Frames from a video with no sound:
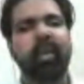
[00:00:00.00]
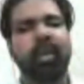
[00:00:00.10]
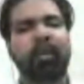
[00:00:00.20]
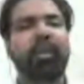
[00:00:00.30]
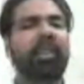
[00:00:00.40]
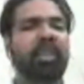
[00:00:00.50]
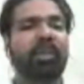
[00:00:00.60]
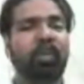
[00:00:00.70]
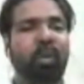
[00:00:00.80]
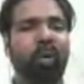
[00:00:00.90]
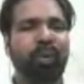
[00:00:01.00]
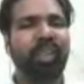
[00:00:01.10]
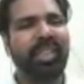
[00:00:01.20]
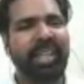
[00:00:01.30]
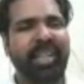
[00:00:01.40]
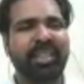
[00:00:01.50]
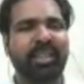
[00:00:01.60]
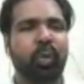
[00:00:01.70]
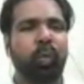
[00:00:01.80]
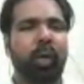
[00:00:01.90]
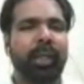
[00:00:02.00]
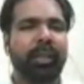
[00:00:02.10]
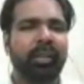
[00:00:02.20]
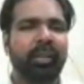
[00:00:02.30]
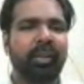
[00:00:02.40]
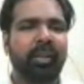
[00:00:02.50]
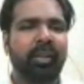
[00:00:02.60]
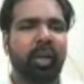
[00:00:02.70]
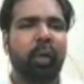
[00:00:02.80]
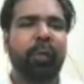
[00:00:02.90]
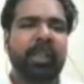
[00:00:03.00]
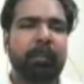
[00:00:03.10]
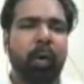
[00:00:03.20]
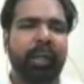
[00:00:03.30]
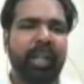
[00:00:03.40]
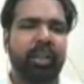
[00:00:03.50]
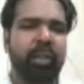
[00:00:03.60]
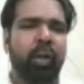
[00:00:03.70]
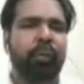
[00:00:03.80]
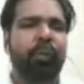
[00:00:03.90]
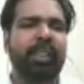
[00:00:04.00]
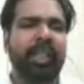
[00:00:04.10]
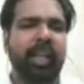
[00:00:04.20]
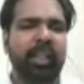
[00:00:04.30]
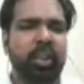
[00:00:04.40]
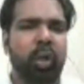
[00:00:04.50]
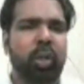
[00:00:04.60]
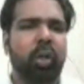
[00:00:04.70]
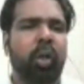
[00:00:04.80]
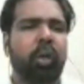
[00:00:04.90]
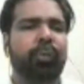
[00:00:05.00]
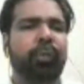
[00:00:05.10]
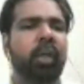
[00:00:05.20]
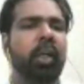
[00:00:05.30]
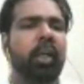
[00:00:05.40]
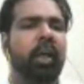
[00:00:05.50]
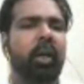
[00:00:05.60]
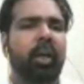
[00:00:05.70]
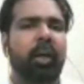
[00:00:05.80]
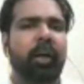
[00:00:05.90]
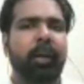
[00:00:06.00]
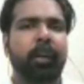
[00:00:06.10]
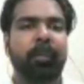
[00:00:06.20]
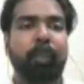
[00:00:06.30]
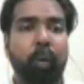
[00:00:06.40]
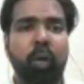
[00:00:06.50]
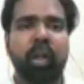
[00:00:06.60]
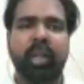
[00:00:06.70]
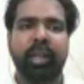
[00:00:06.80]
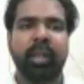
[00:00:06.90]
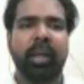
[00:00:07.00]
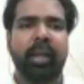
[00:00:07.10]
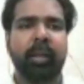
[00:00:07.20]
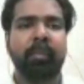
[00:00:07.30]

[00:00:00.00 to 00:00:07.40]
But this is more of a serious Snow White of exploitation, of physical assault, of uh, poverty and